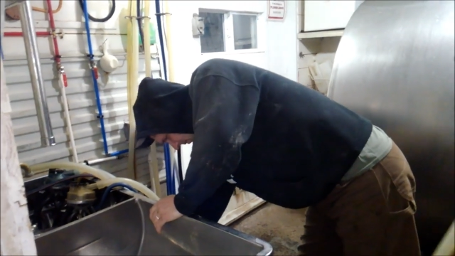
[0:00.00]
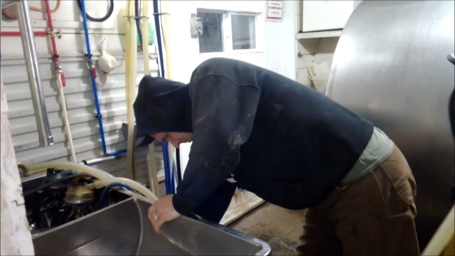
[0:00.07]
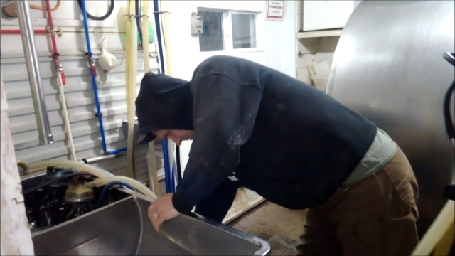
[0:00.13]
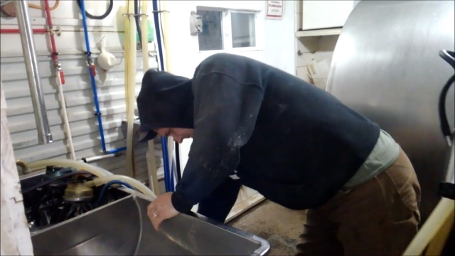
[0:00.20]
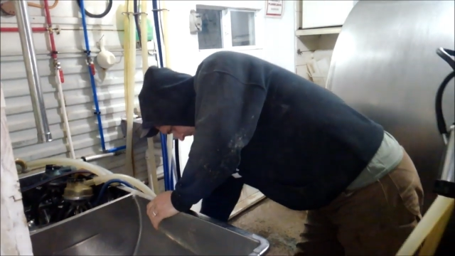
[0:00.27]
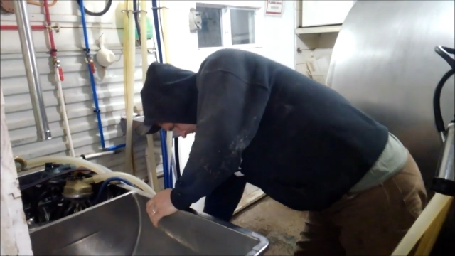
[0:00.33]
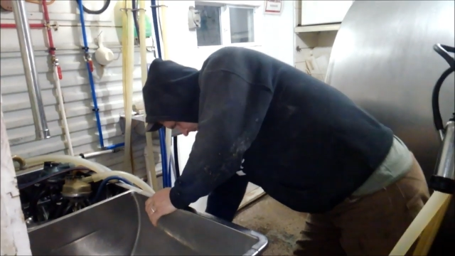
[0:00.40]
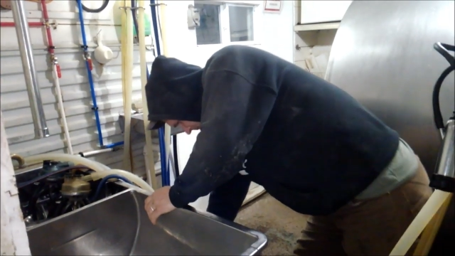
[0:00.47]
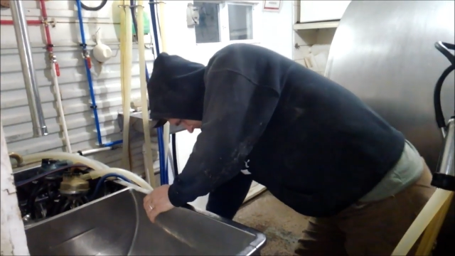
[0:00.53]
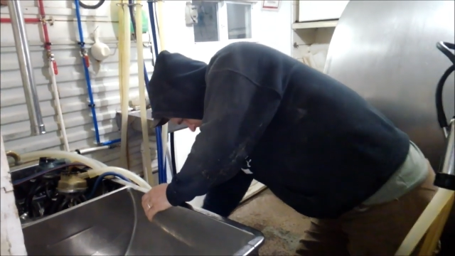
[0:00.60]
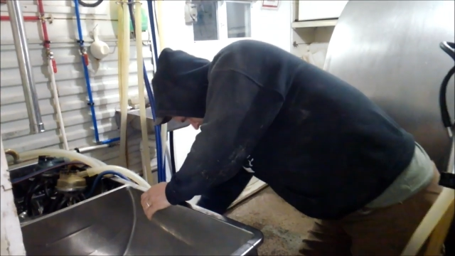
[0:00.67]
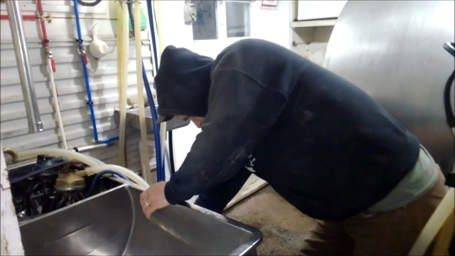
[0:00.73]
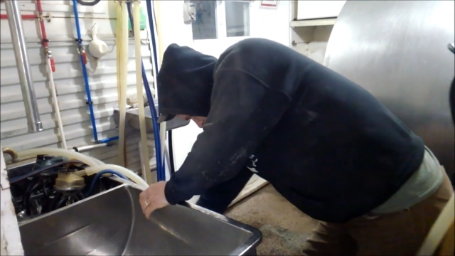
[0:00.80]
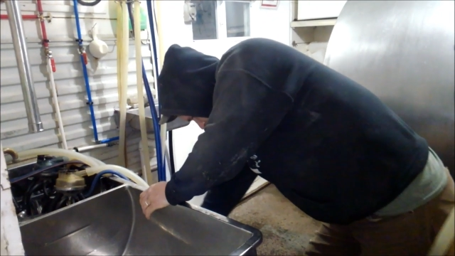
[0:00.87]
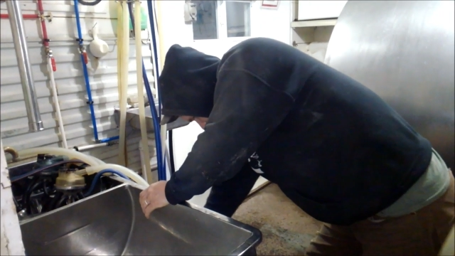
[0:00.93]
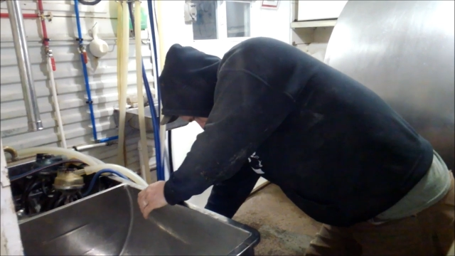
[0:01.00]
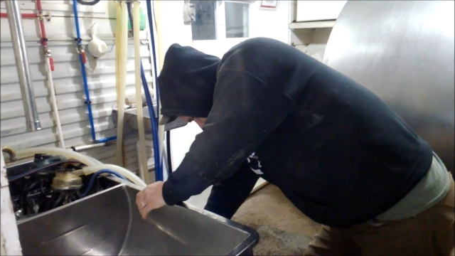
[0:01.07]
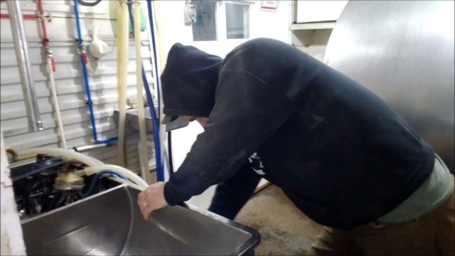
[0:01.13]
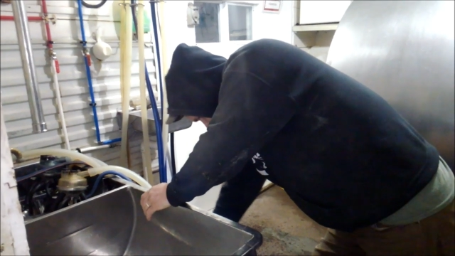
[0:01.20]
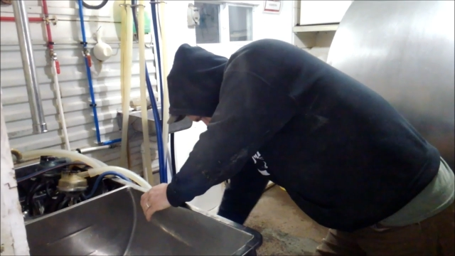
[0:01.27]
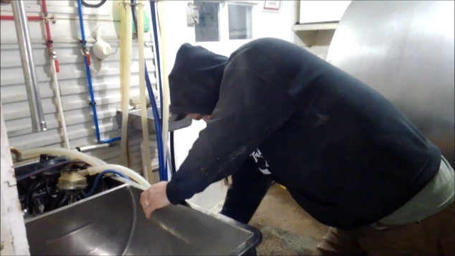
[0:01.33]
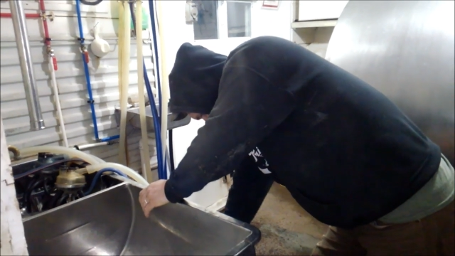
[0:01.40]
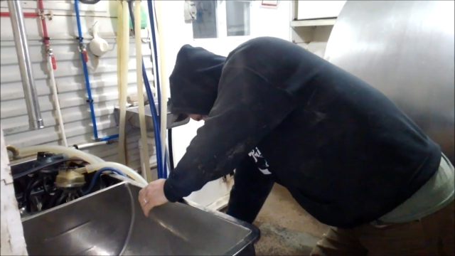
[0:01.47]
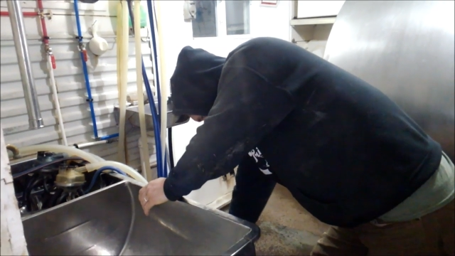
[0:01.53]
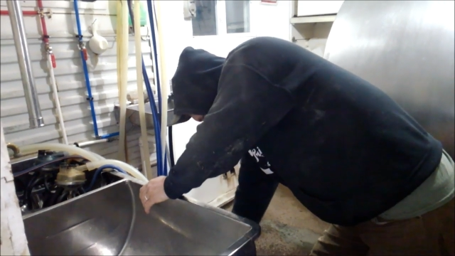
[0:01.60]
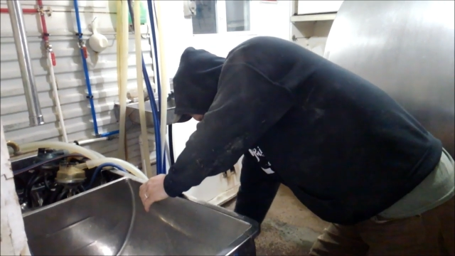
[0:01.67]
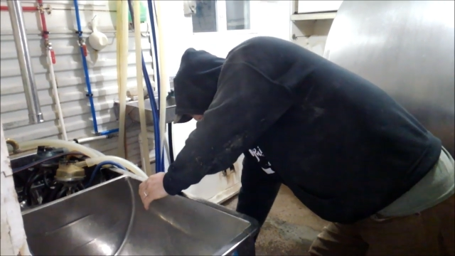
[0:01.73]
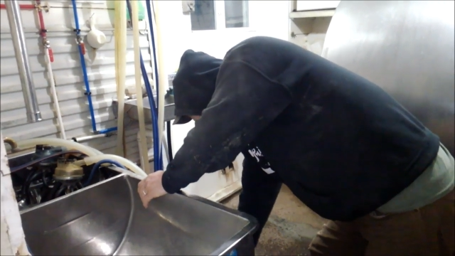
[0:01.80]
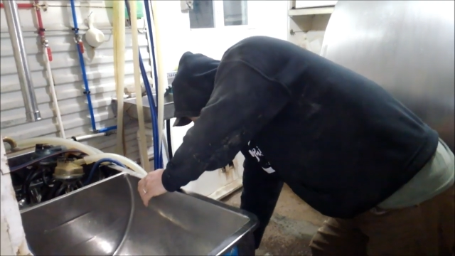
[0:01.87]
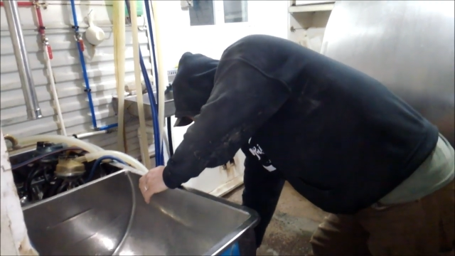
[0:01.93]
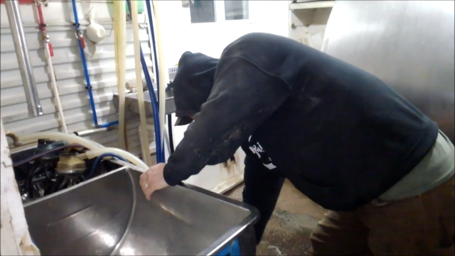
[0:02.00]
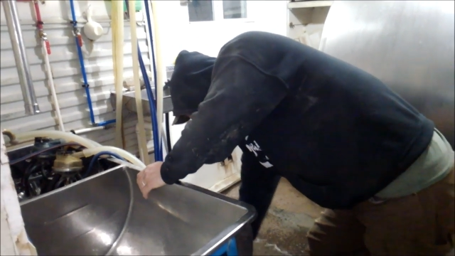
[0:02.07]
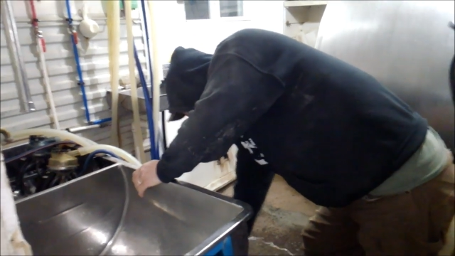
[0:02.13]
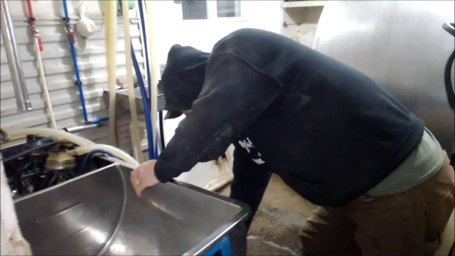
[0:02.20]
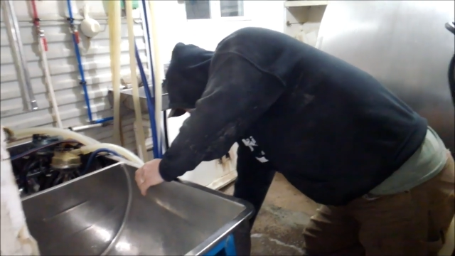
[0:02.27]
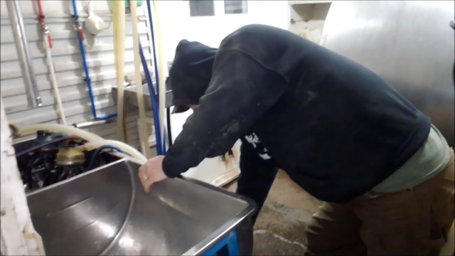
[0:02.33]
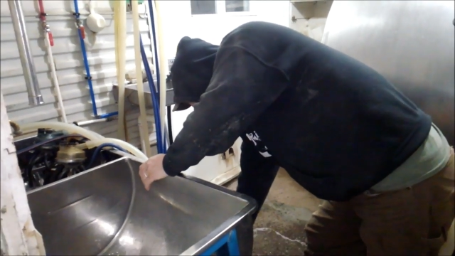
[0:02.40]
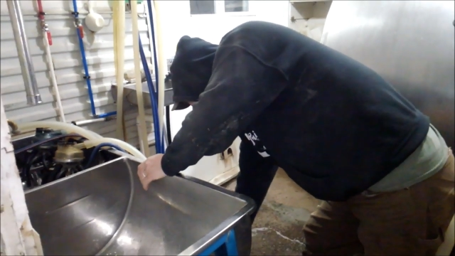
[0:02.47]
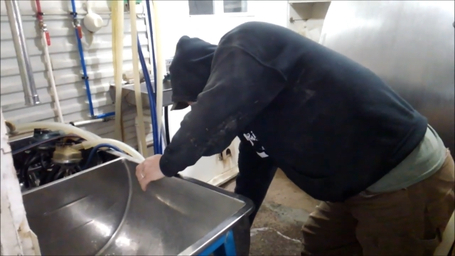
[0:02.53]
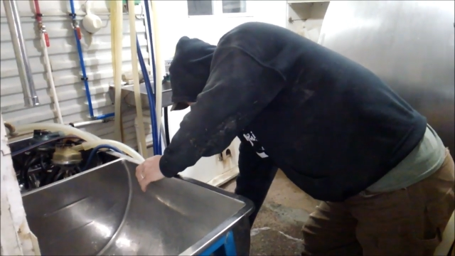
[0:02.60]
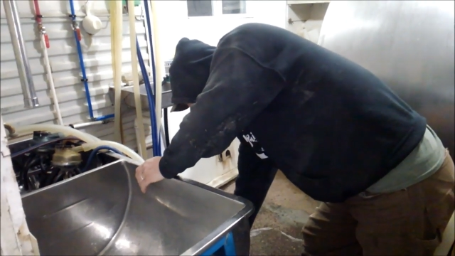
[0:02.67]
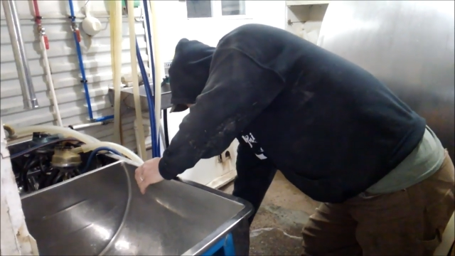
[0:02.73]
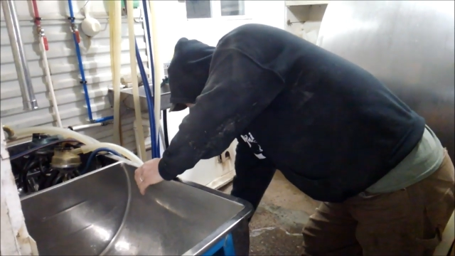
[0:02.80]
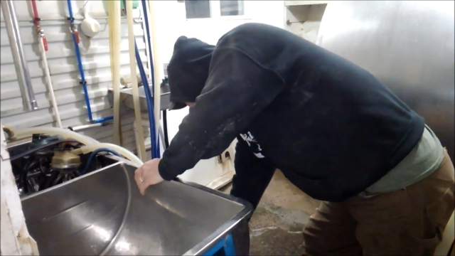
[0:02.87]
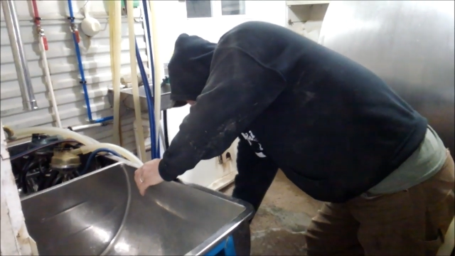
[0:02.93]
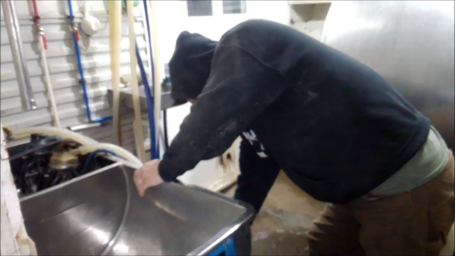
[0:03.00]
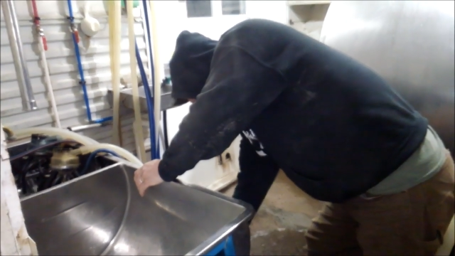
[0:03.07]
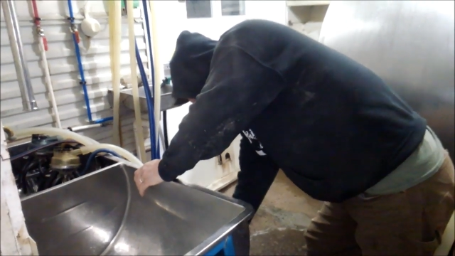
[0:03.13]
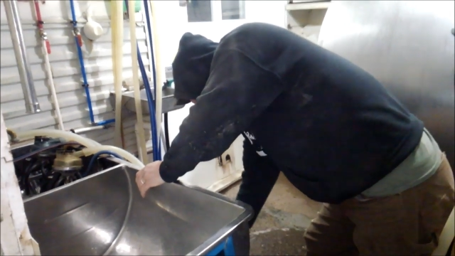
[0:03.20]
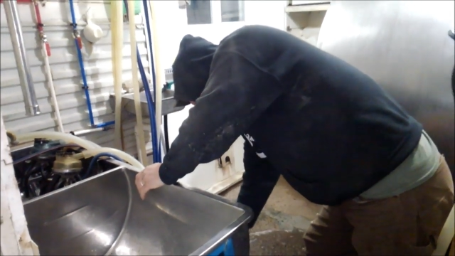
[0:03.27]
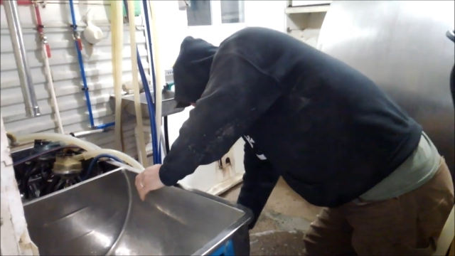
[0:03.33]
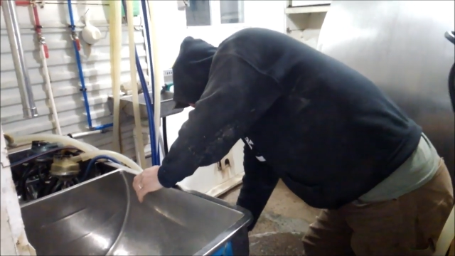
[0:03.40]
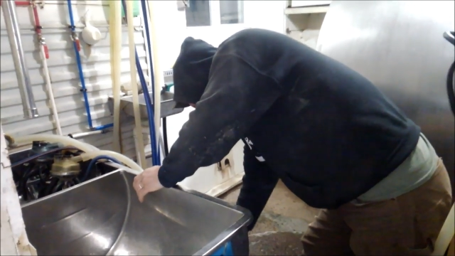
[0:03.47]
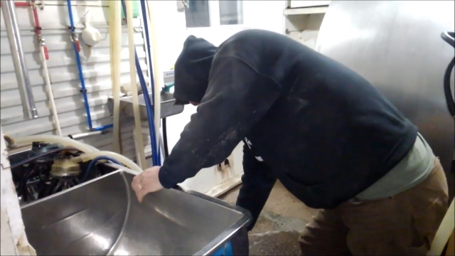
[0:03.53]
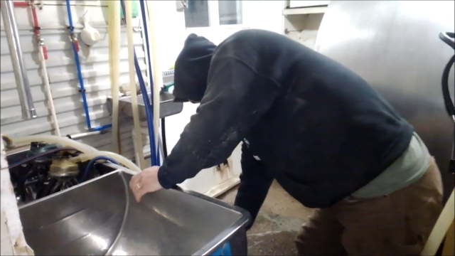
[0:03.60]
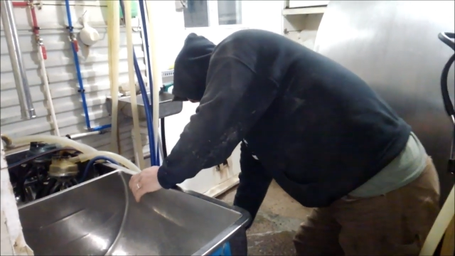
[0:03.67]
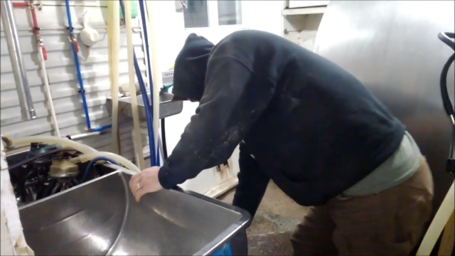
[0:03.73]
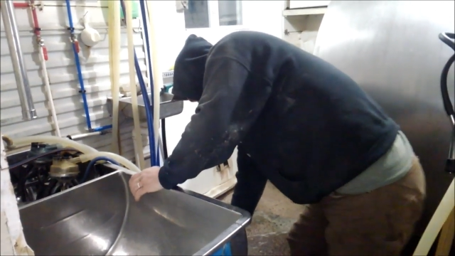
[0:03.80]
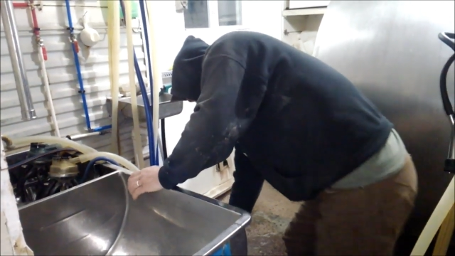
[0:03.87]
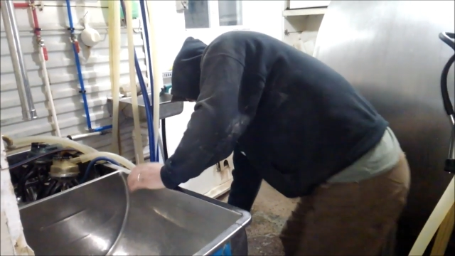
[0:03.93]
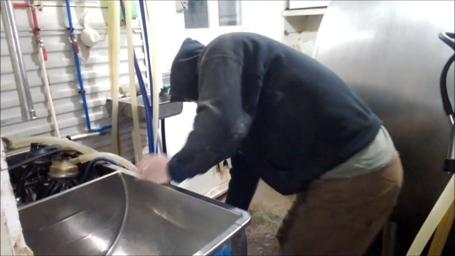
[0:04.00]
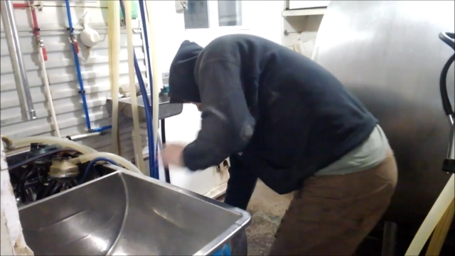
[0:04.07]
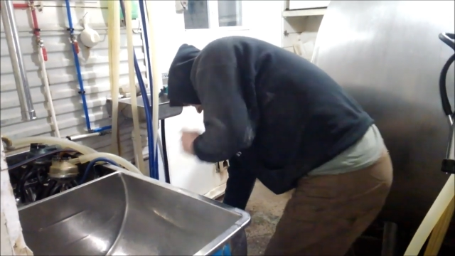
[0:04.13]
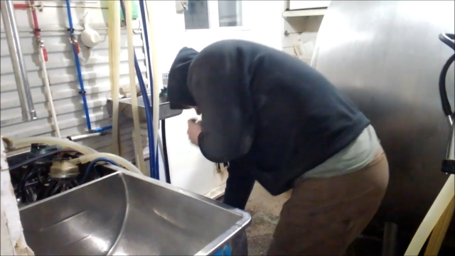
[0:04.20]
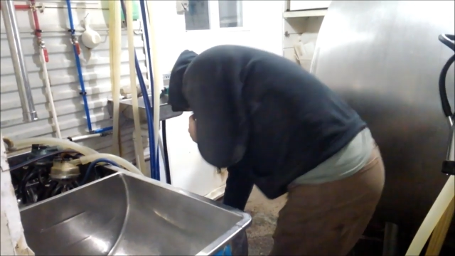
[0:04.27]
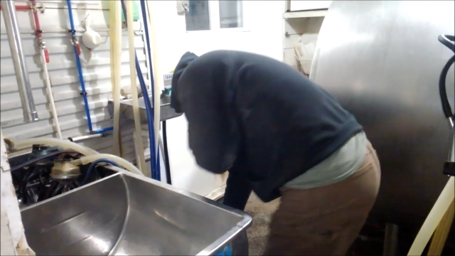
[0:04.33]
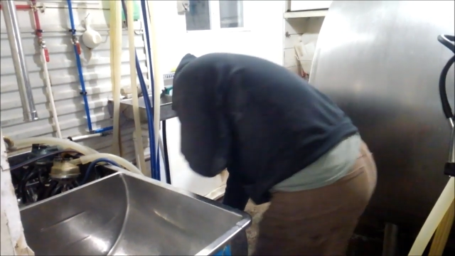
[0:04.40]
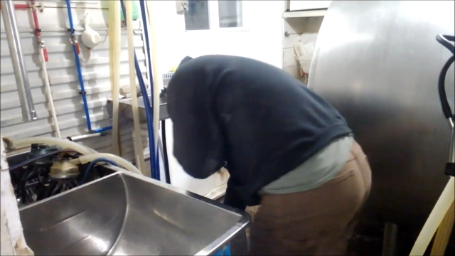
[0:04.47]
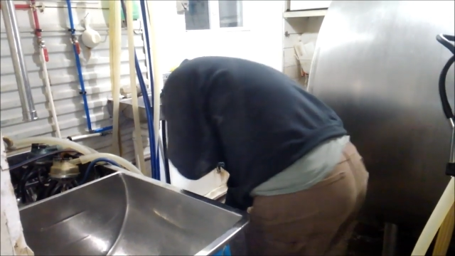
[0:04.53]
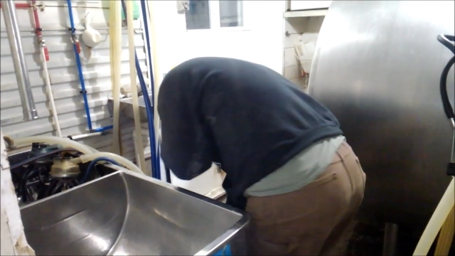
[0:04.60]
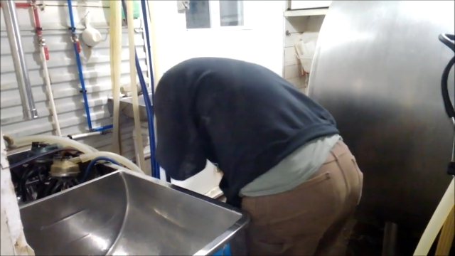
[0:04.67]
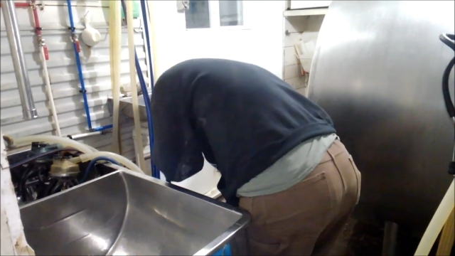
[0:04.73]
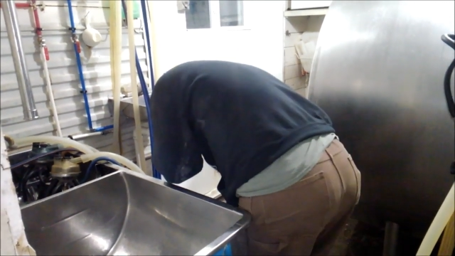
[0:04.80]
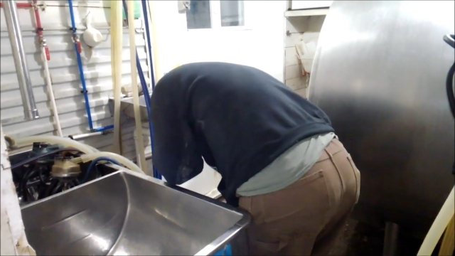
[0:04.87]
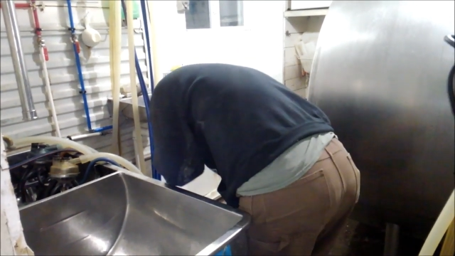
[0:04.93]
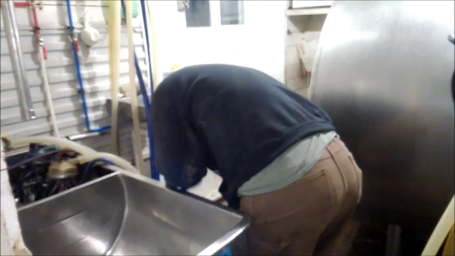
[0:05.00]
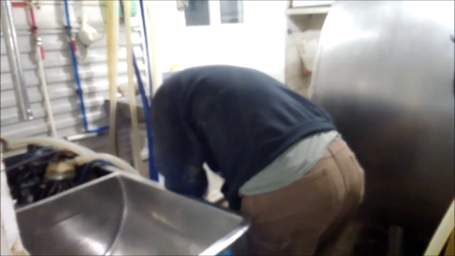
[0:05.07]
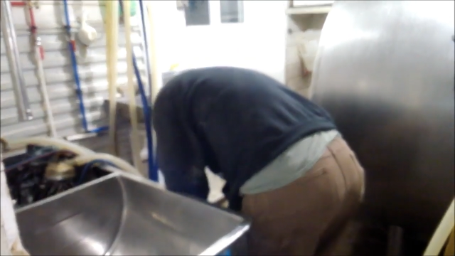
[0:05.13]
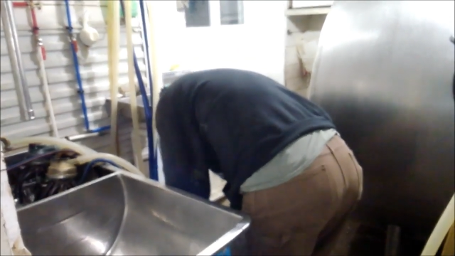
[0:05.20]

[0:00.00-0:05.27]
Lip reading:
[unreadable: no face in view]